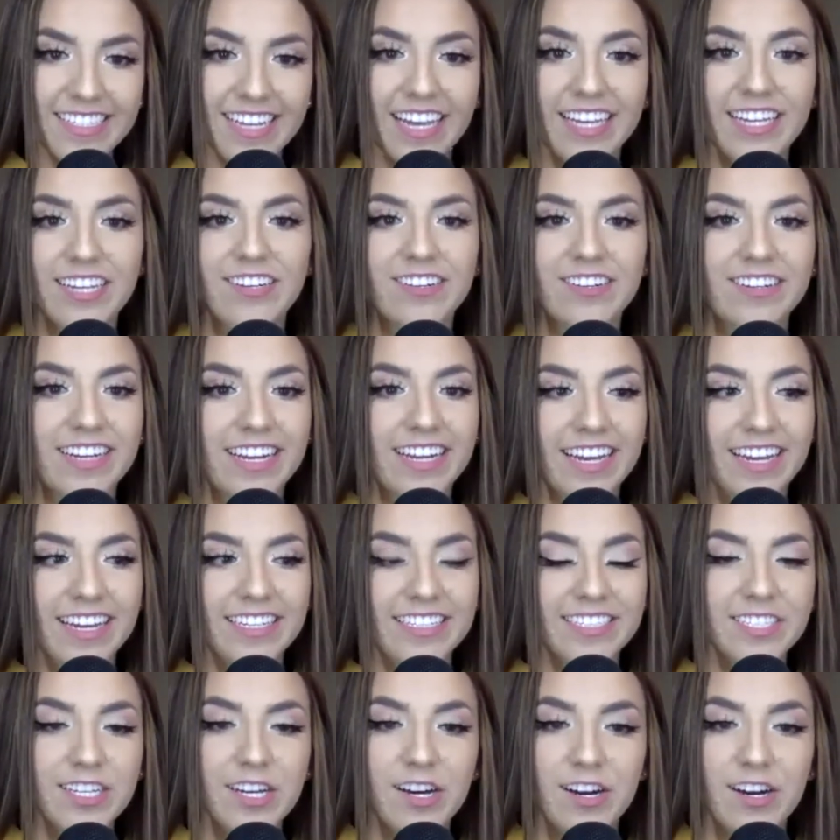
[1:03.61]
I
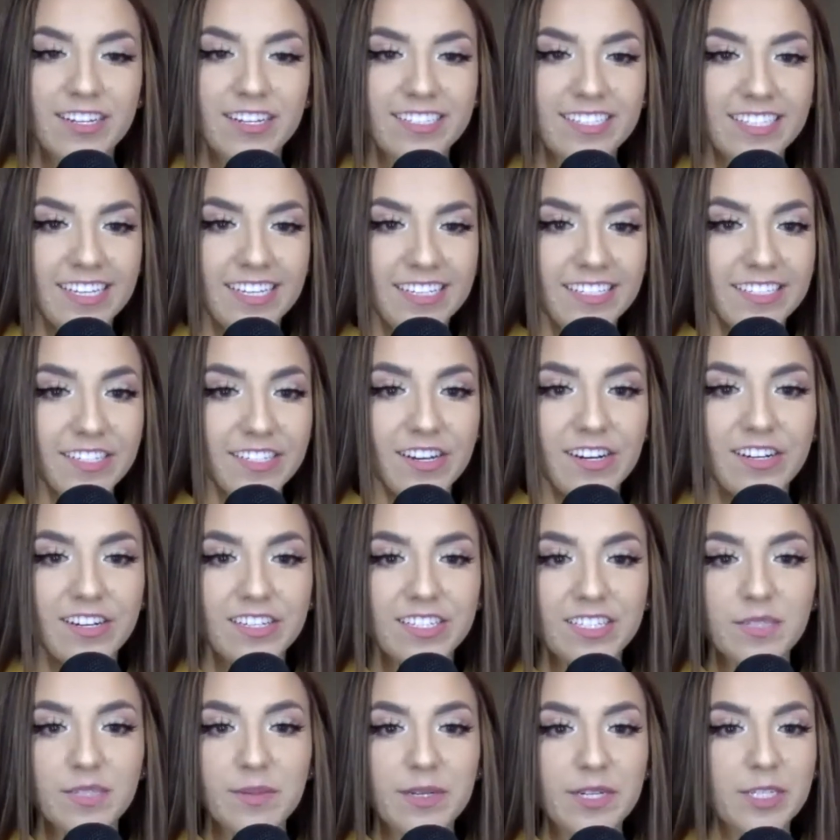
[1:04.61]
create content on
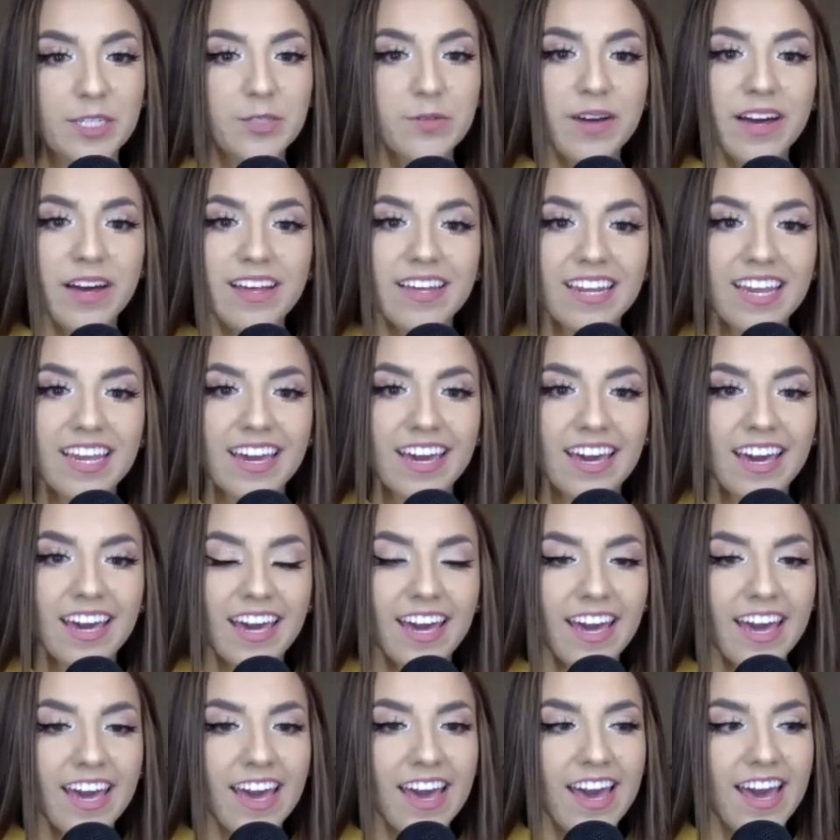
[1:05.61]
spirituality,